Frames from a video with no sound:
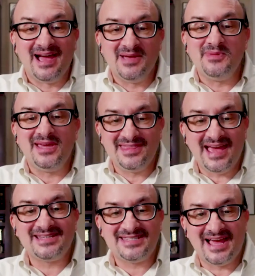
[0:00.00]
I mean,
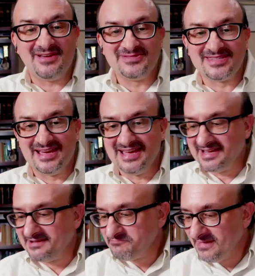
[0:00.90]
that sounds
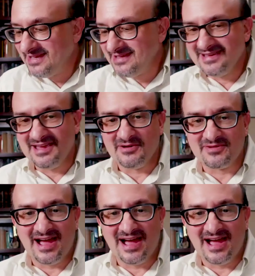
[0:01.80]
like you know,